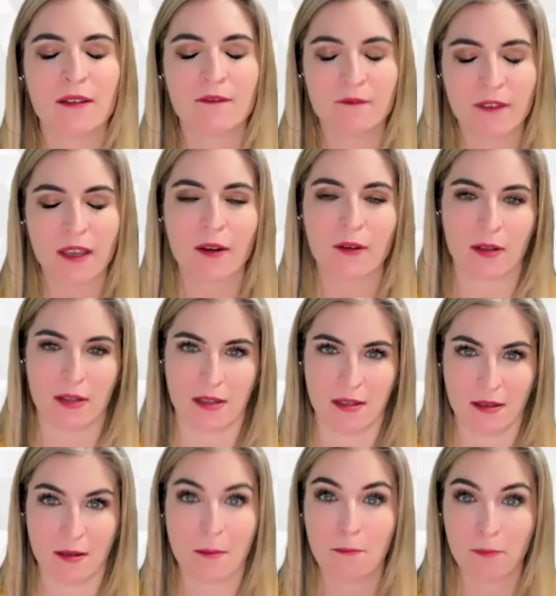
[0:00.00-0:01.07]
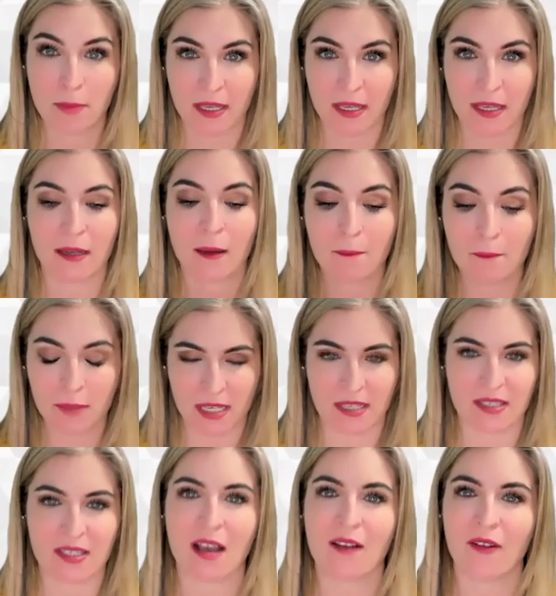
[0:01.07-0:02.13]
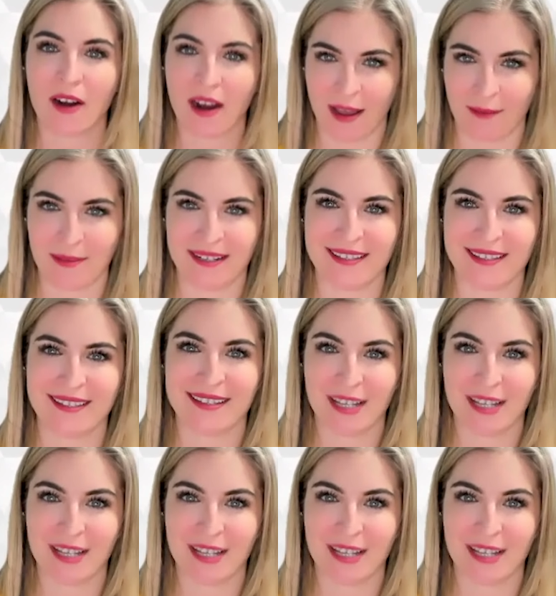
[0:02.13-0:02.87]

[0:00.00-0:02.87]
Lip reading: very big piece of our happiness